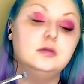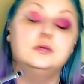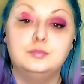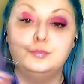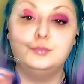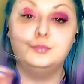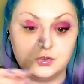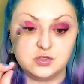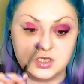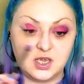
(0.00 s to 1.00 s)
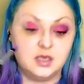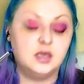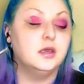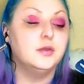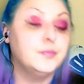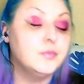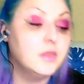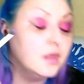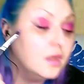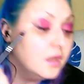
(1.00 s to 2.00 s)
but don't shake.
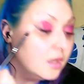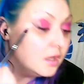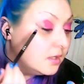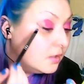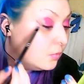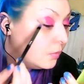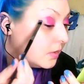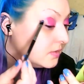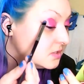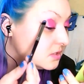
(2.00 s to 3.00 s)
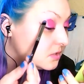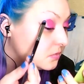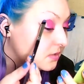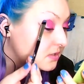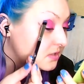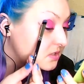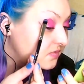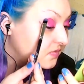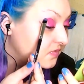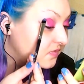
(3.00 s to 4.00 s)
And now what we're going to do is just
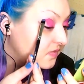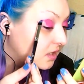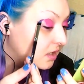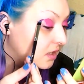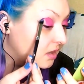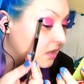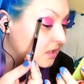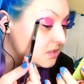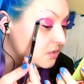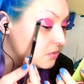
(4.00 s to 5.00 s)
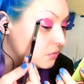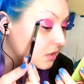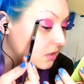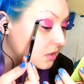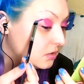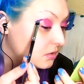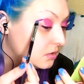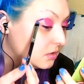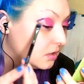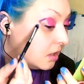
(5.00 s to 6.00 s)
fill in this corner
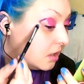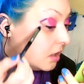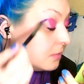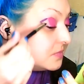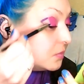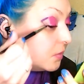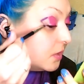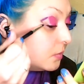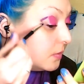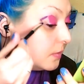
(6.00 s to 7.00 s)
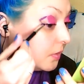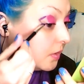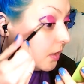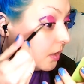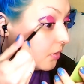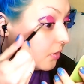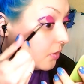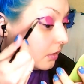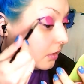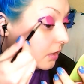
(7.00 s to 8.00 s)
up to where we put our brown
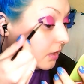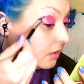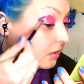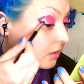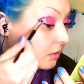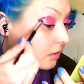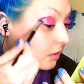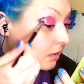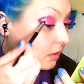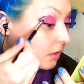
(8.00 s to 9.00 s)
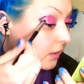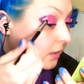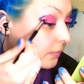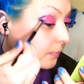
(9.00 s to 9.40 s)
line earlier.